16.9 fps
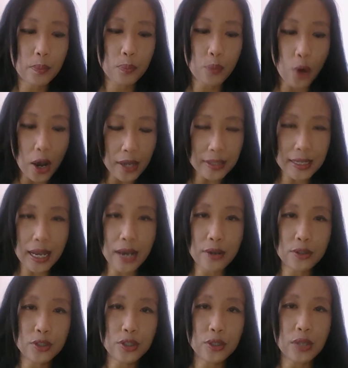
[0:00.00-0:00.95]
brought
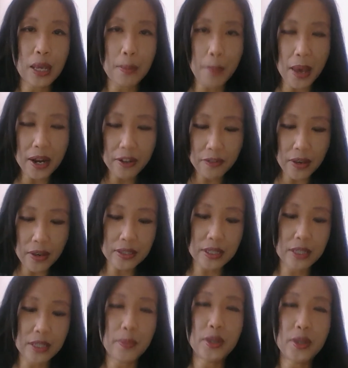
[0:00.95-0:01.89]
down to and
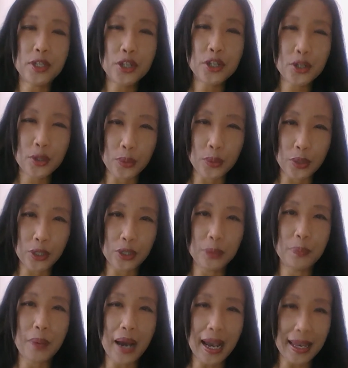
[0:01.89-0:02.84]
manifest in the material
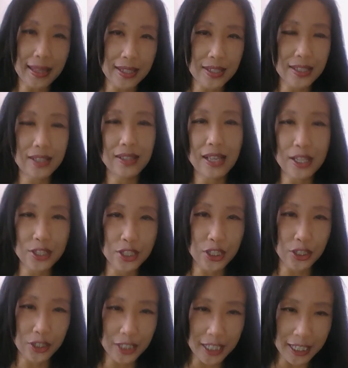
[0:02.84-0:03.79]
world by the
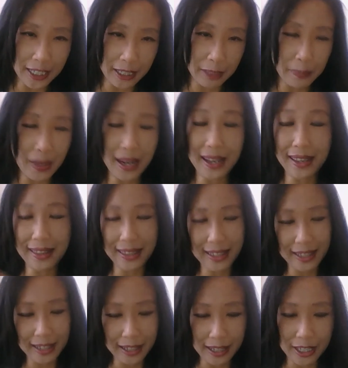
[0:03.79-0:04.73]
celestial king, by
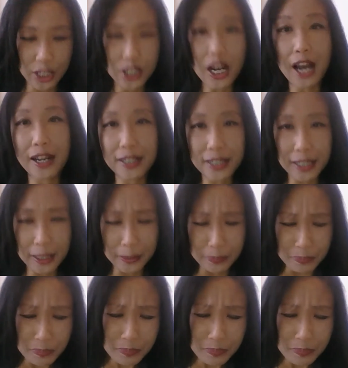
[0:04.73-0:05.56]
the Shangdi.